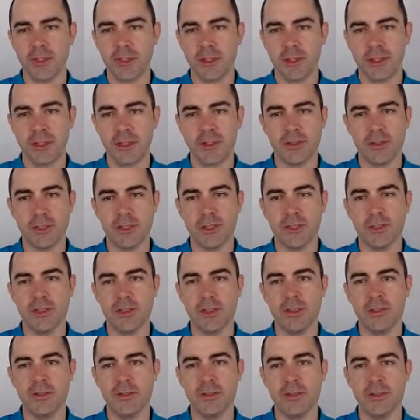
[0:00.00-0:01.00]
It's
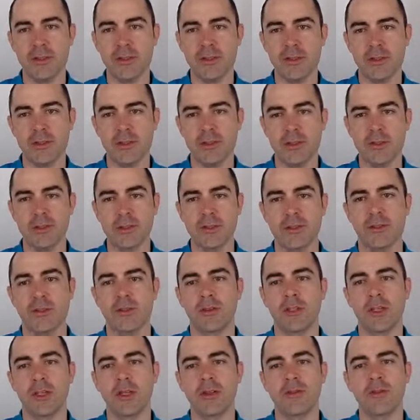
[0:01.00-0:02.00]
acting
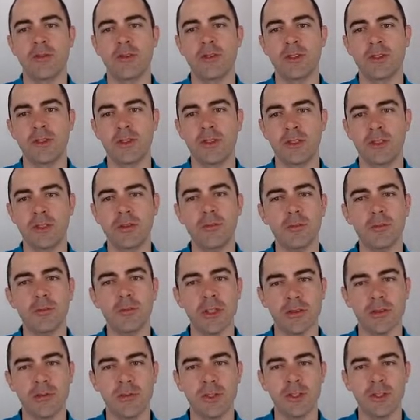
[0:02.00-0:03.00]
on every single
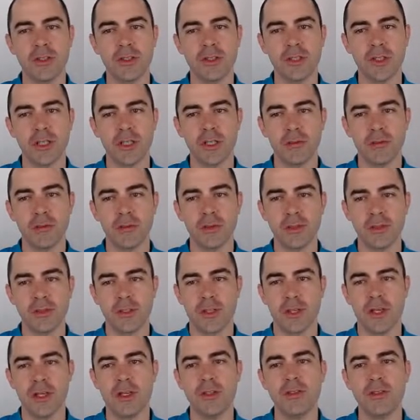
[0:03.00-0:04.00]
measurement that comes
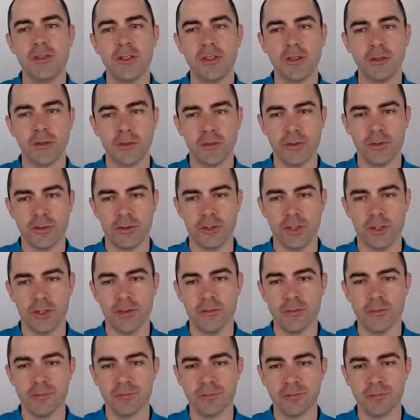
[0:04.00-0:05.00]

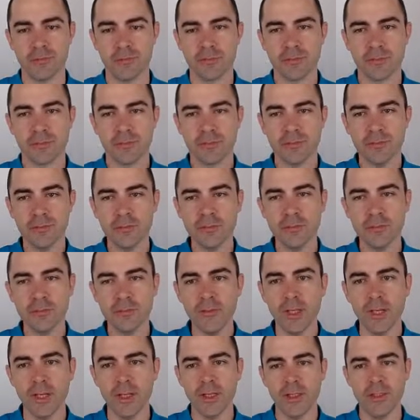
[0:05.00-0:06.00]
asynchronously,
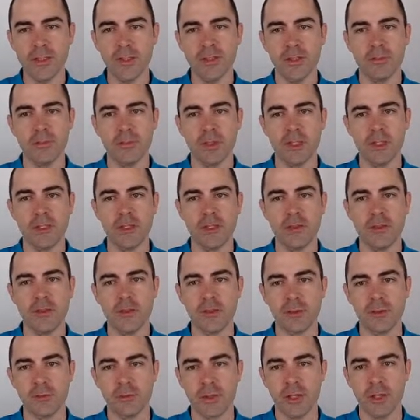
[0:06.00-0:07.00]
and it's updating
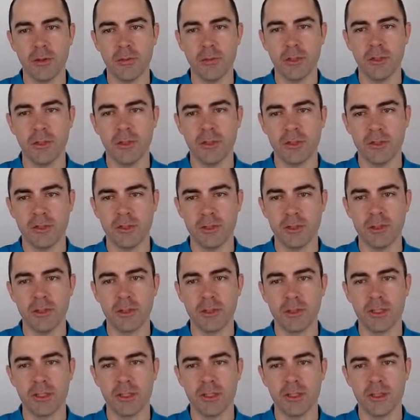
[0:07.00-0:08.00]
some parameters. In this
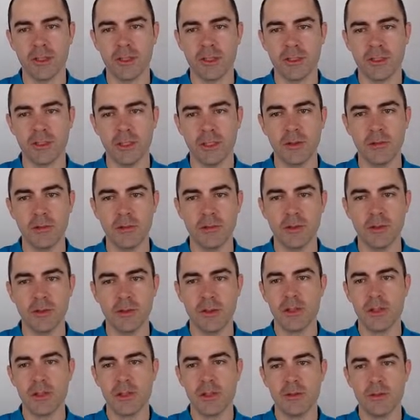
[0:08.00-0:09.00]
case, the state
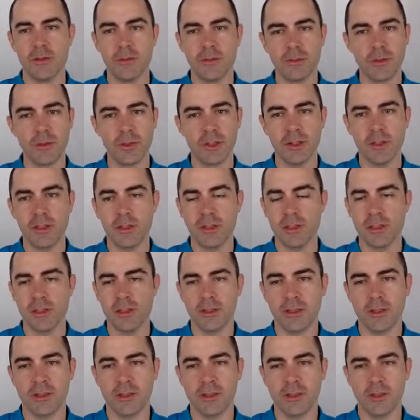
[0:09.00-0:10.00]
would be
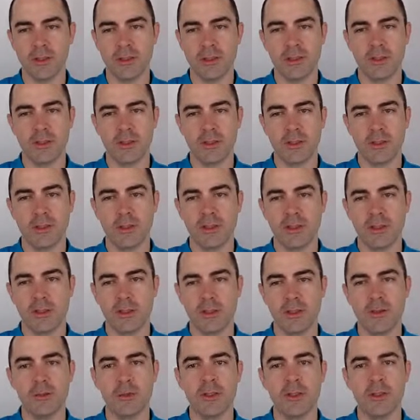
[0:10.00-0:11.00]
the
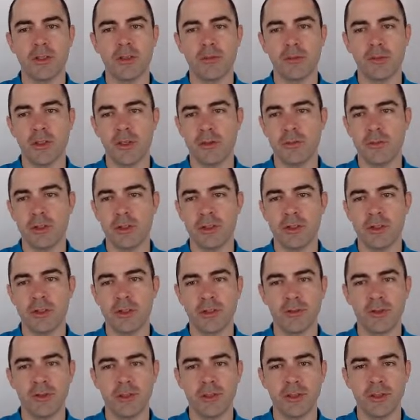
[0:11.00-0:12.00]
parameters
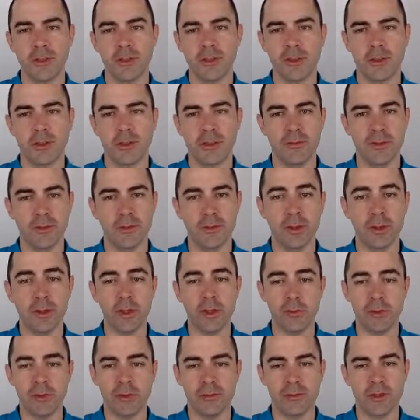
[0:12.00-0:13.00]
of the
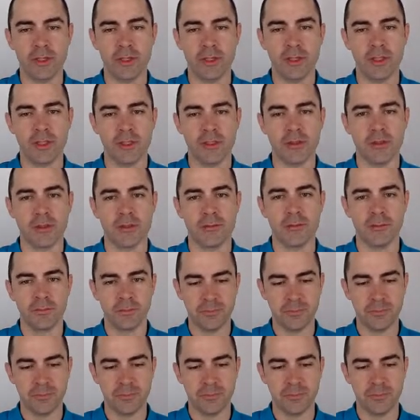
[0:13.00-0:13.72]
blob of the cluster.